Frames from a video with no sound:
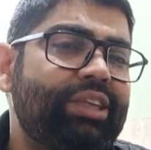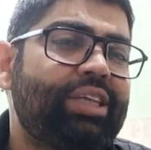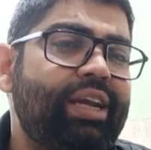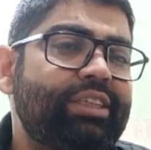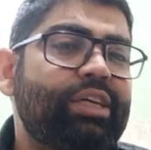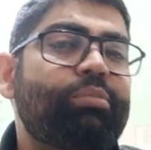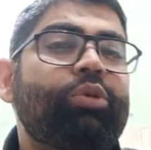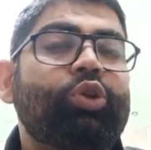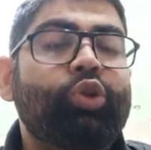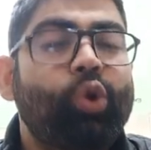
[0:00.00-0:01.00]
nationalism,
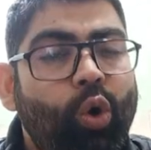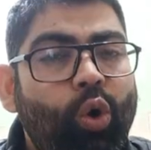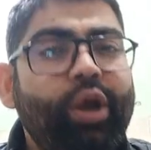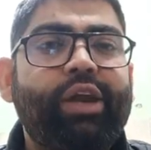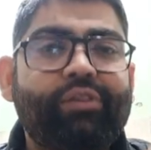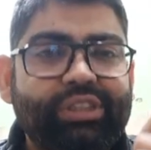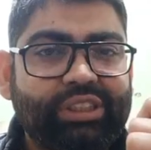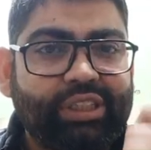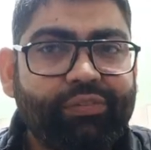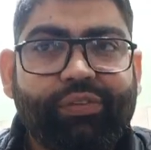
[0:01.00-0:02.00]
though it
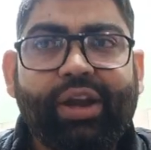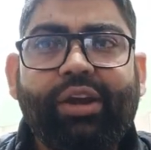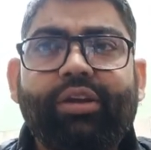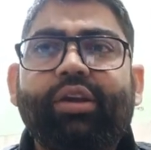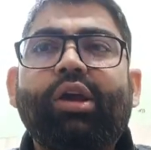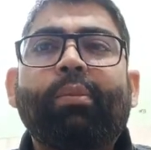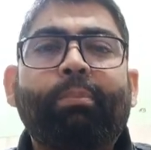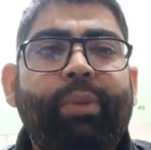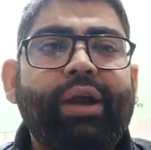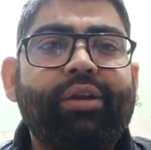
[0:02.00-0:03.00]
was different,
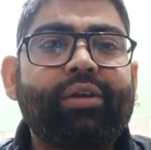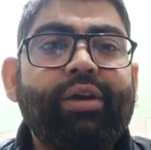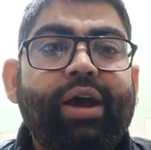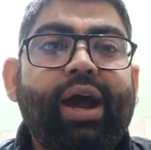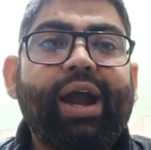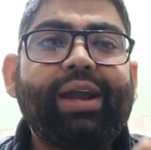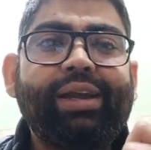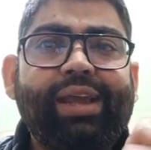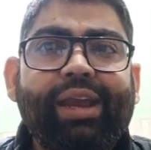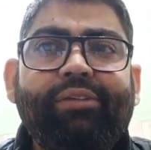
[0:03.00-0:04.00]
but a
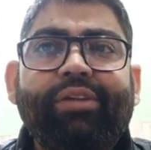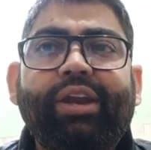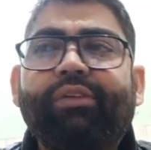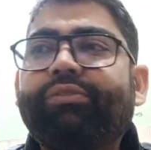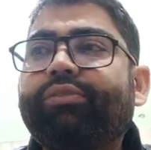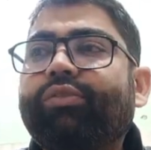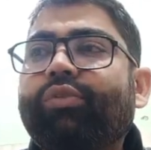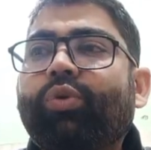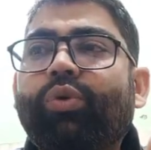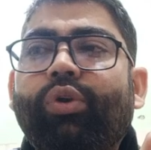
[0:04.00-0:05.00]
derivative
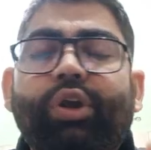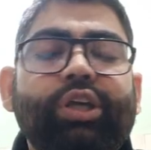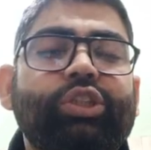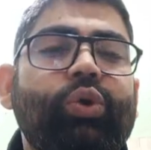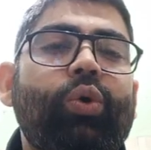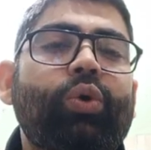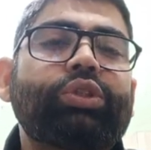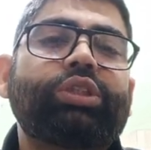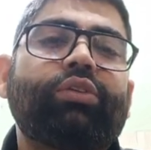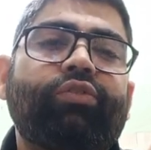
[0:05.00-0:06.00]

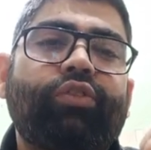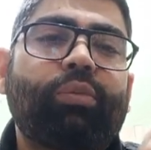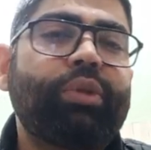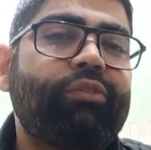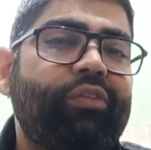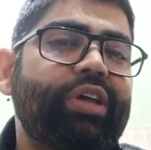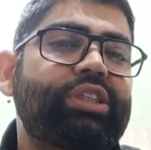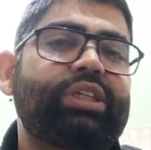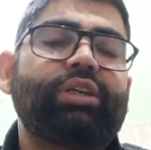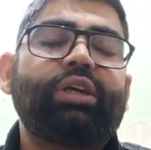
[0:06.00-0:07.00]
discourse from the
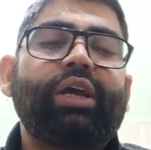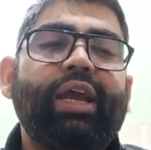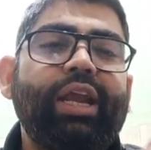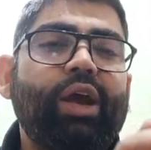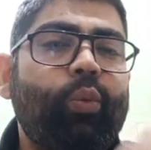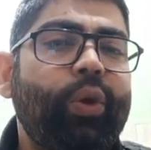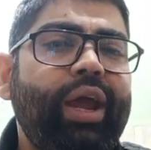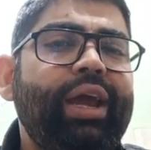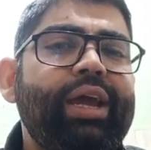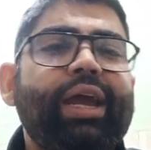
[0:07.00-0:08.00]
West. In a
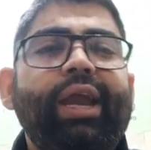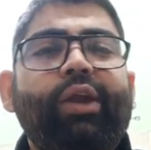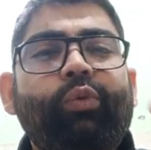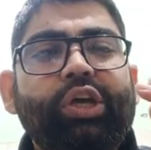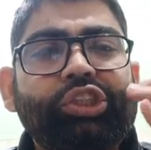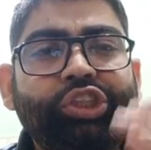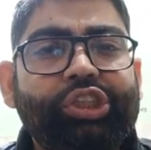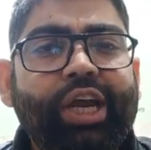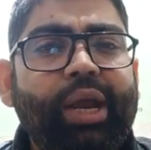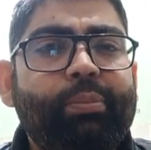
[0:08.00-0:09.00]
way, it was
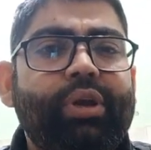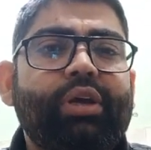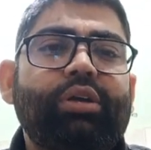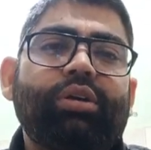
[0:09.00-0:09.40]
shaped